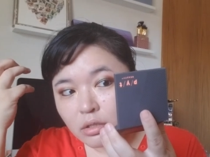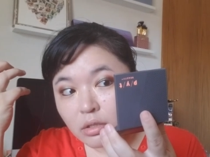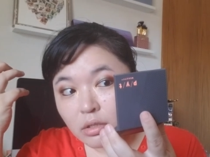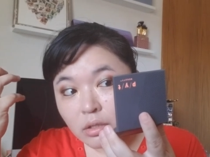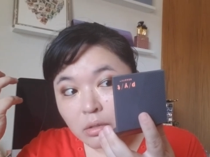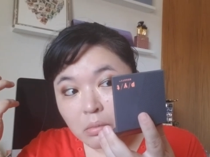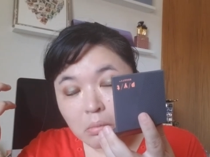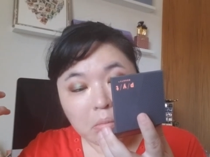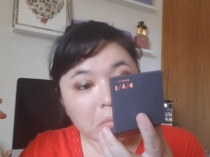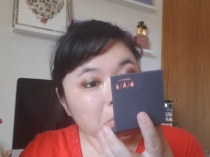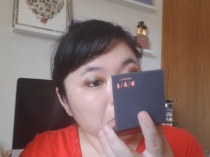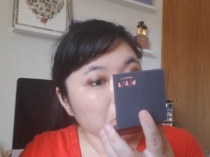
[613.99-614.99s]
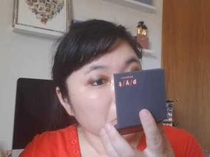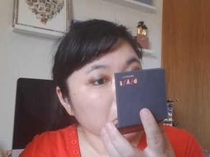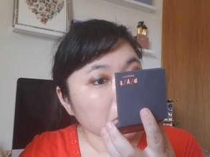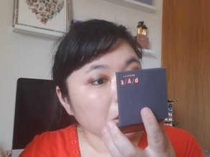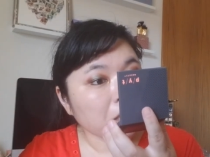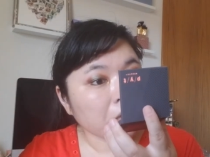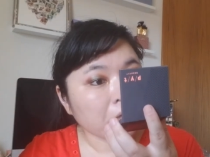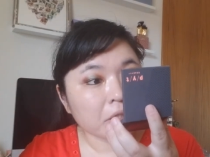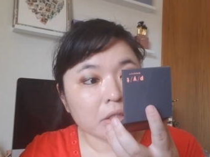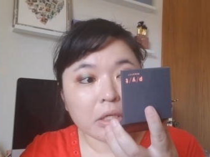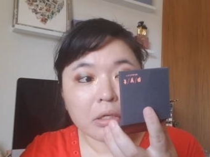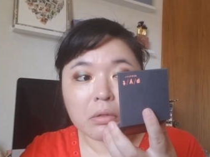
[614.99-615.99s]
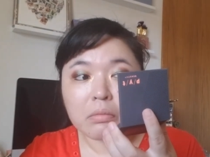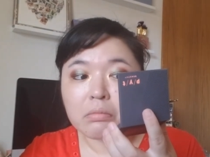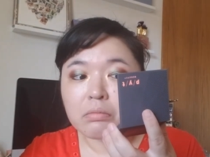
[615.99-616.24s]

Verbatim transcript: No, Not that I can tell.